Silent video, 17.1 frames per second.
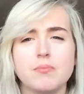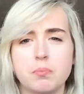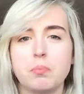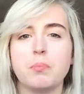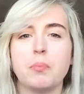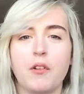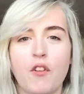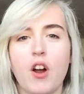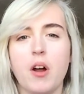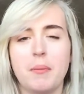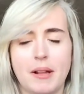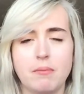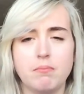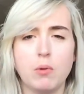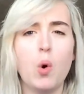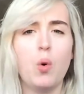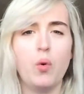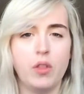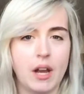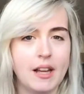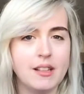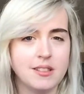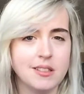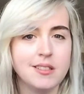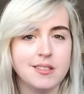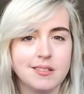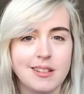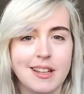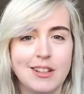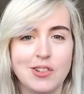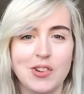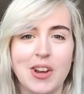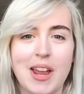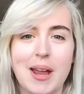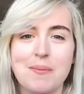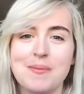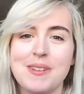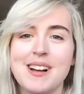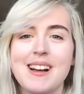preferably all the letters in your name,